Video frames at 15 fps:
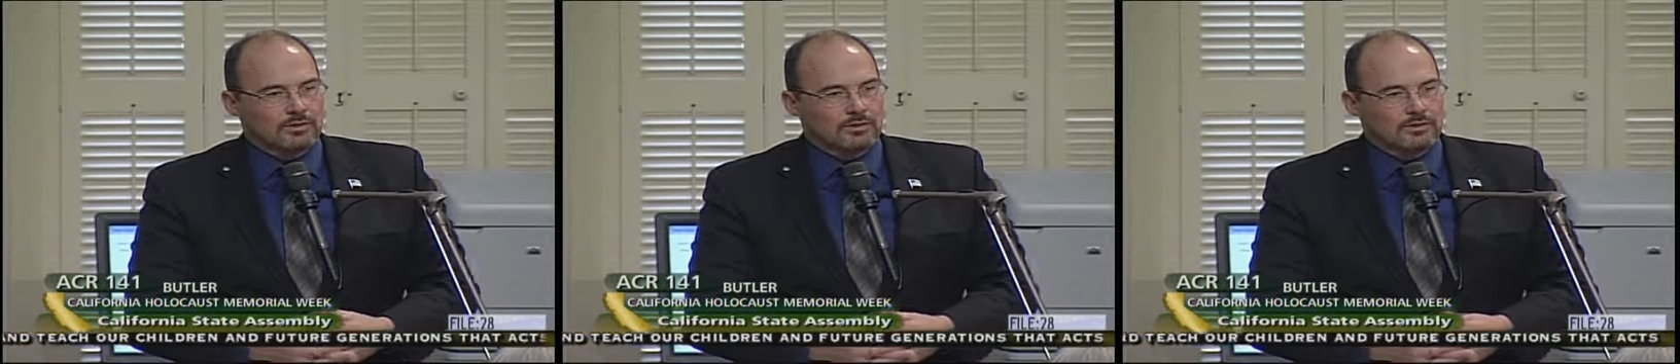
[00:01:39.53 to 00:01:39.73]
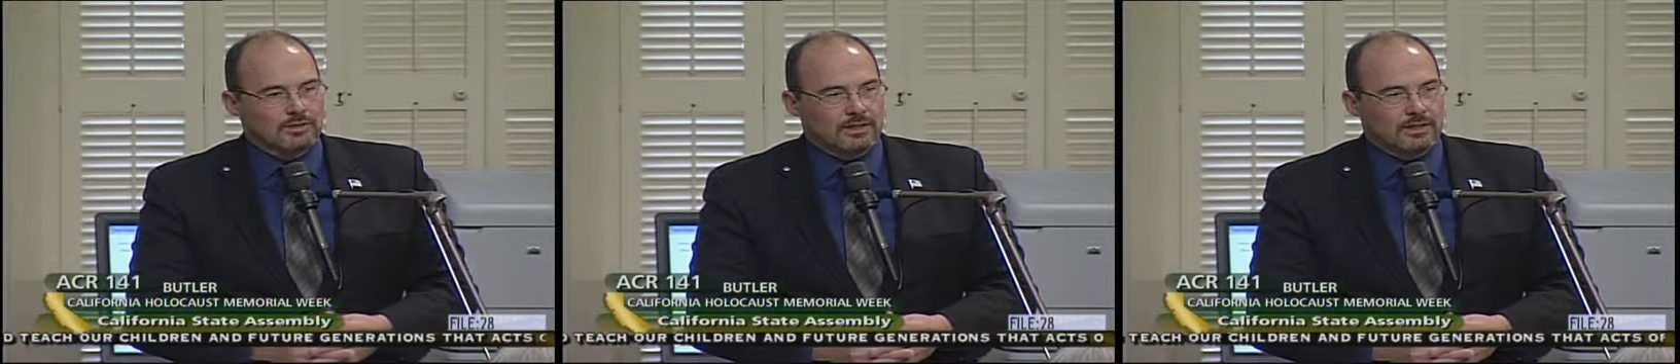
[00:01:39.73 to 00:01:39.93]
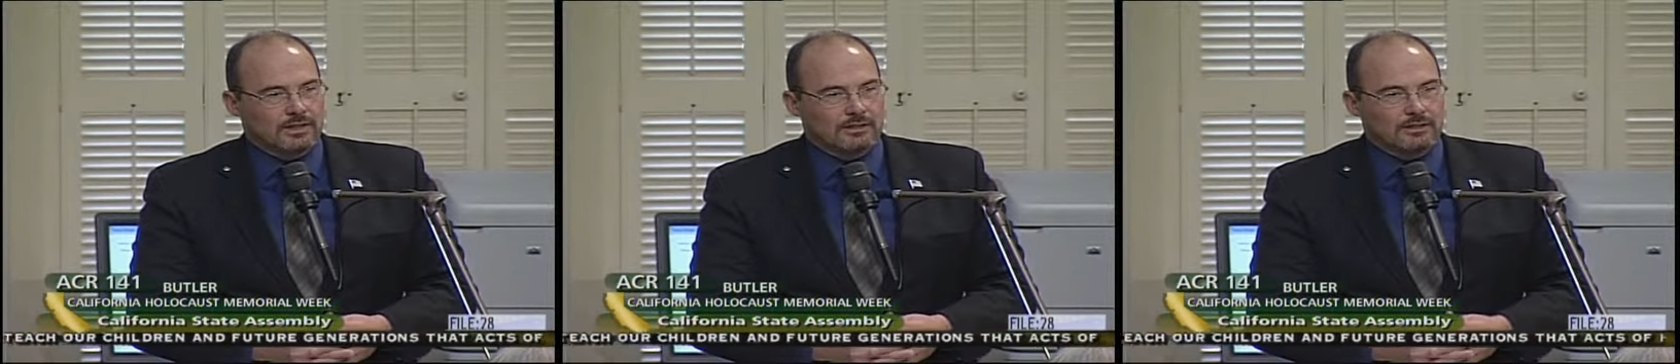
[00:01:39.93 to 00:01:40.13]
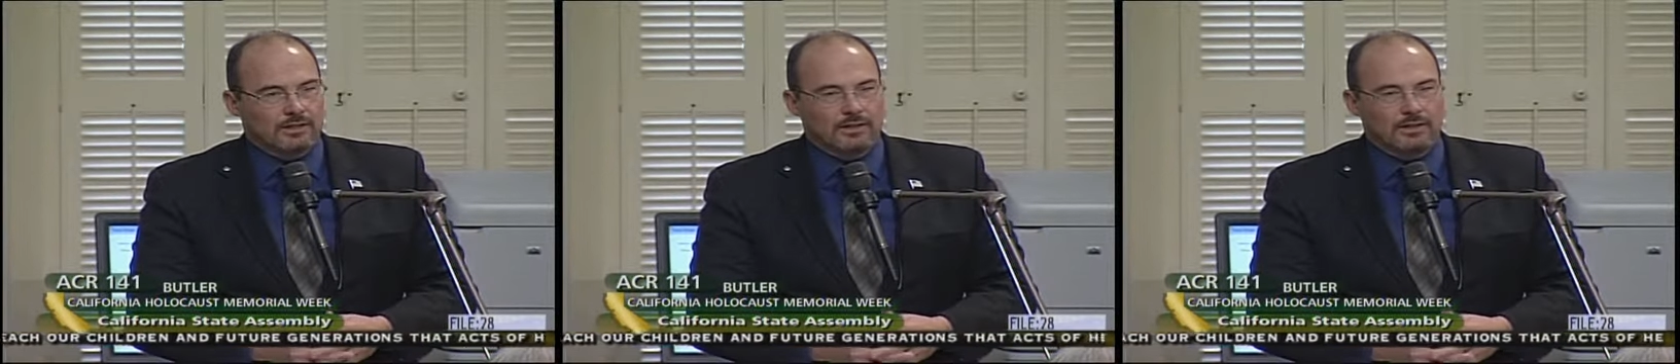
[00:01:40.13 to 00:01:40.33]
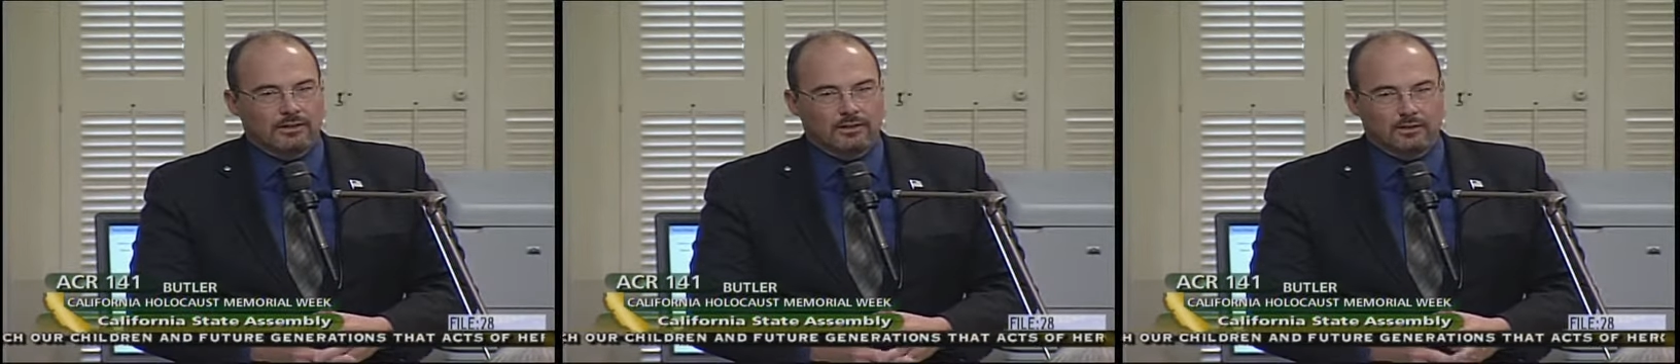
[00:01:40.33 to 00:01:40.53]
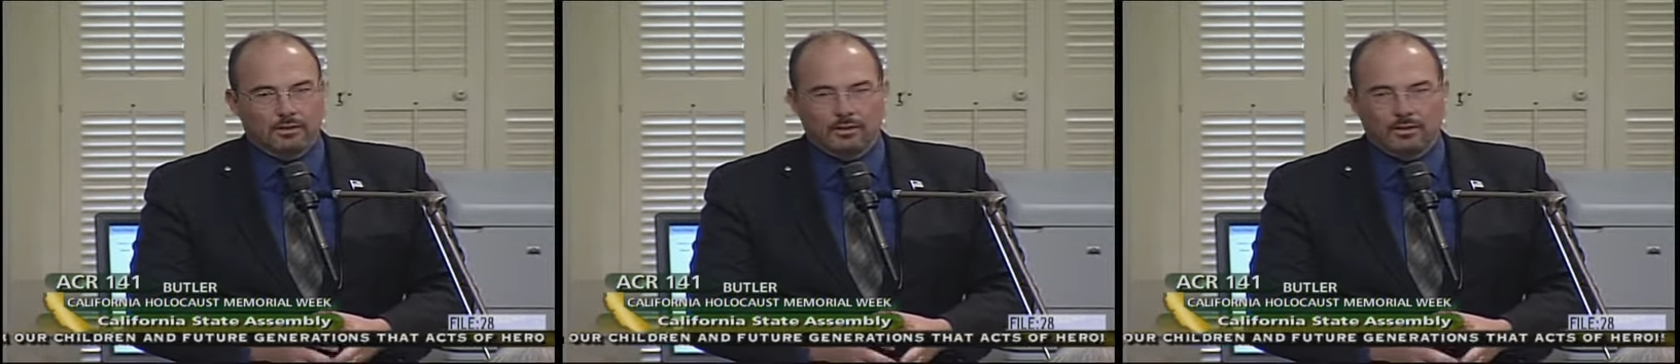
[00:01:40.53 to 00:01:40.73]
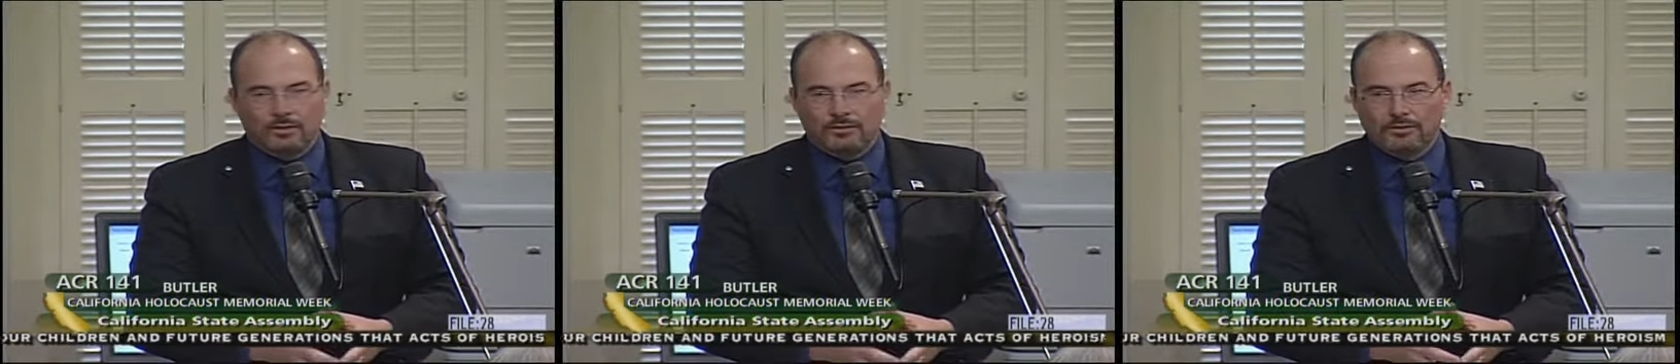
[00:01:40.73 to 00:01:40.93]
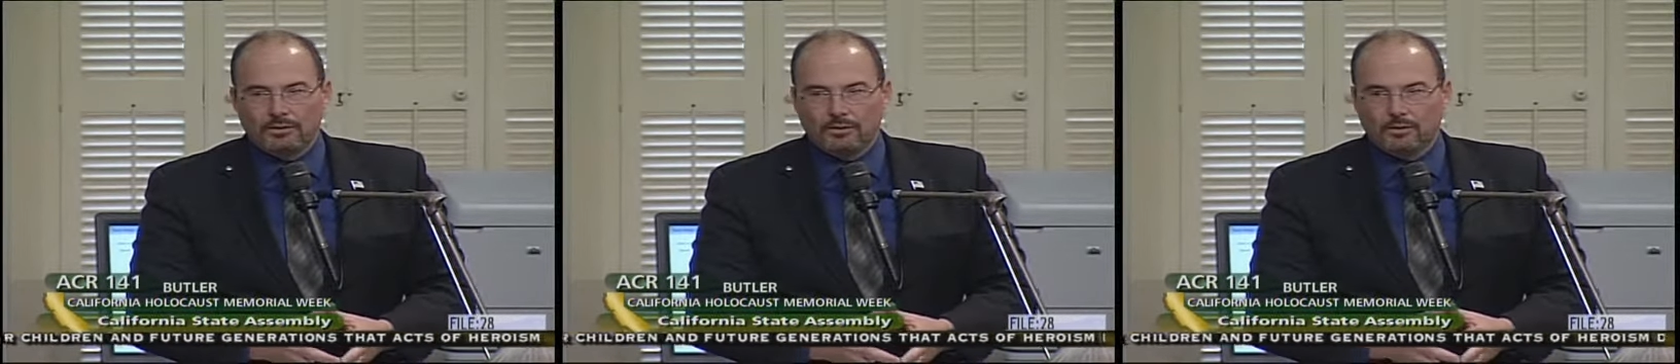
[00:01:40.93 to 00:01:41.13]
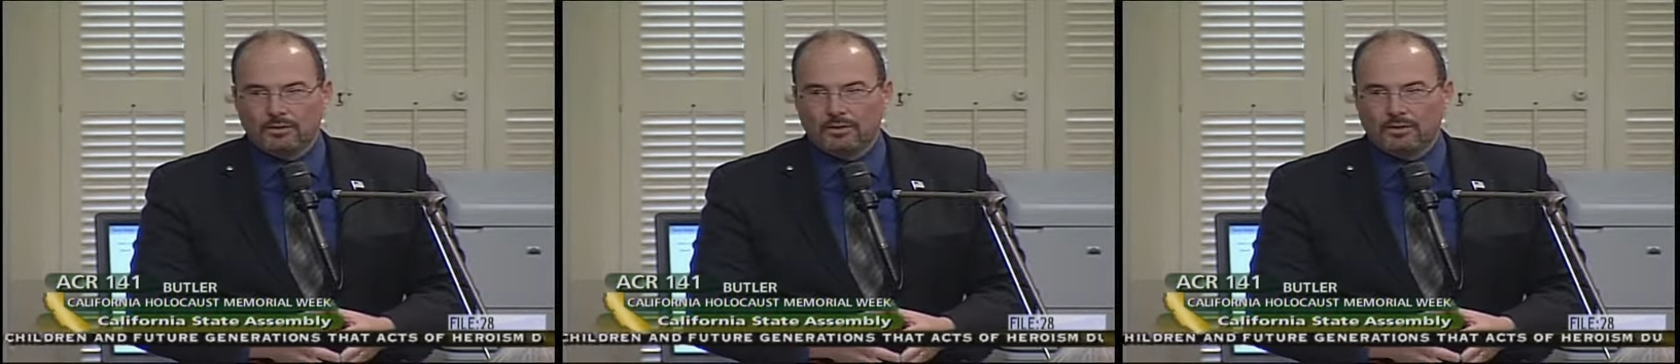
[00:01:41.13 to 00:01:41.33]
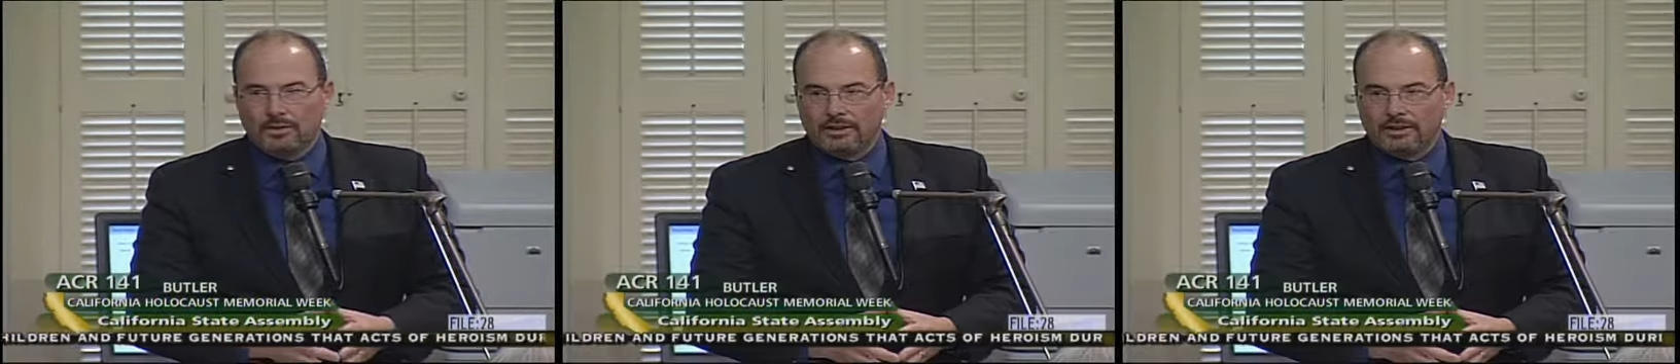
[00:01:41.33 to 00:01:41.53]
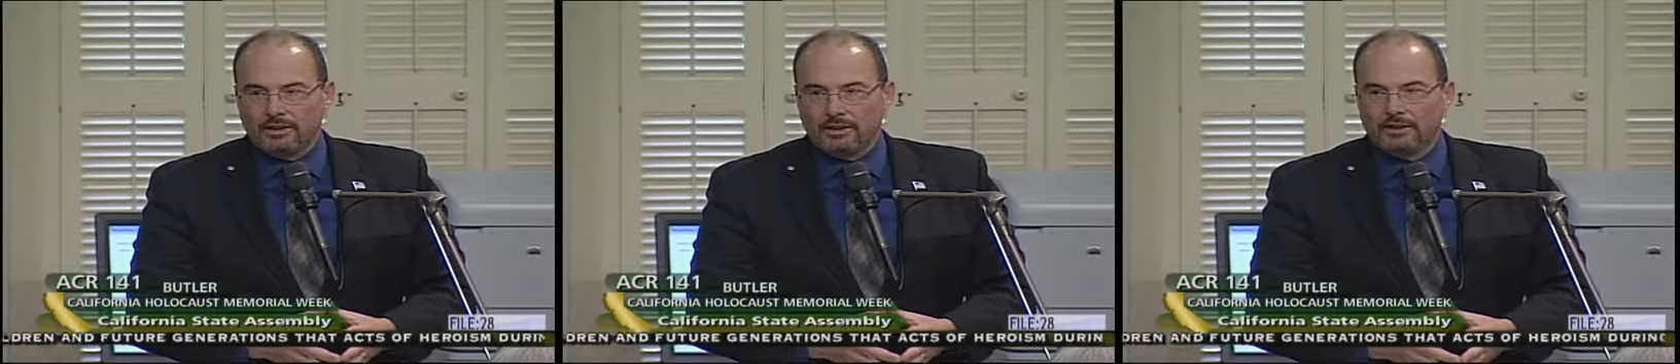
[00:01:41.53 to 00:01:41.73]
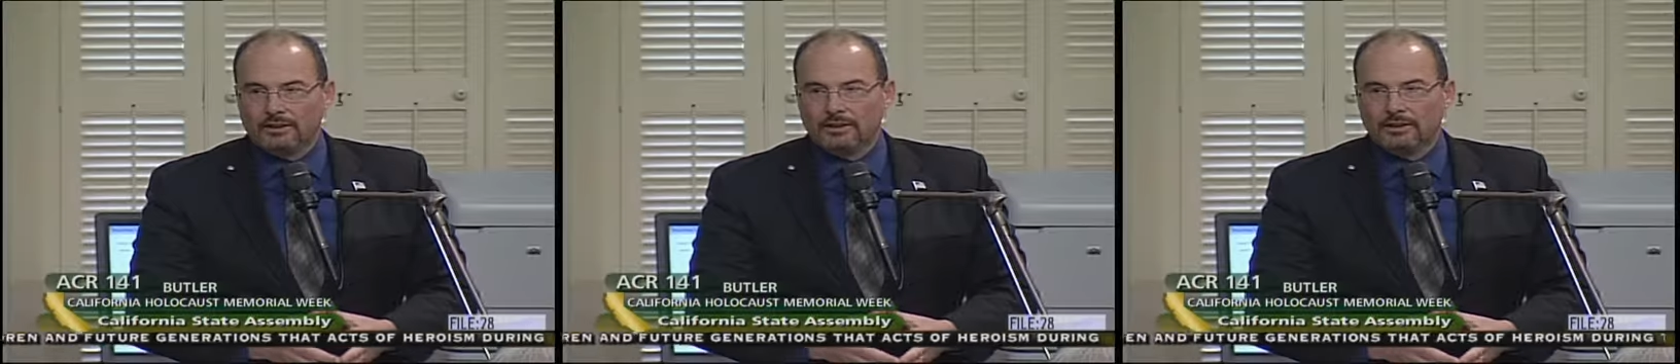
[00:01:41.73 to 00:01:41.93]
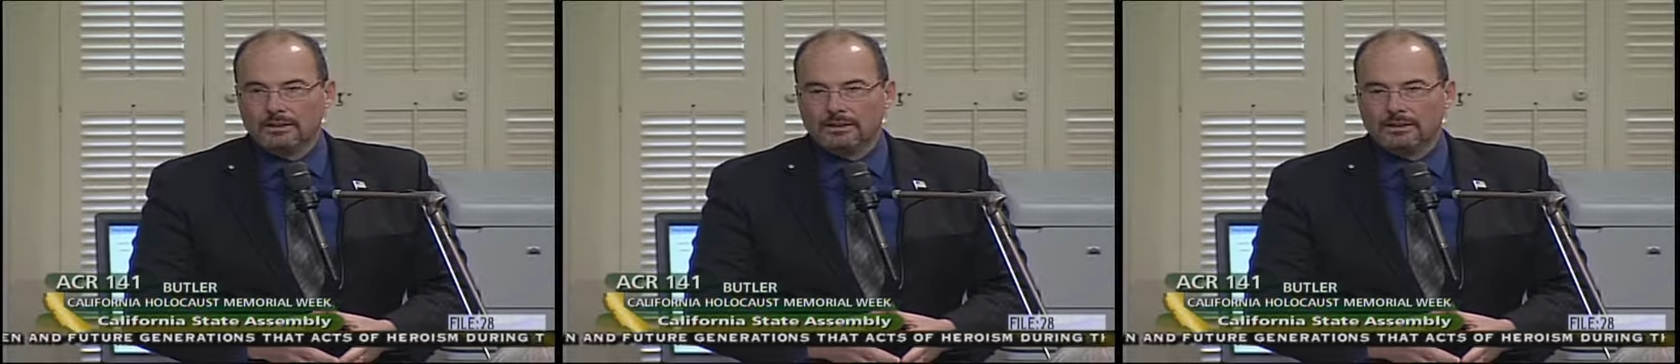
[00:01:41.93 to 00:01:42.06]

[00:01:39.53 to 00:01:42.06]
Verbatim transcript: and say thank you to all of you who are here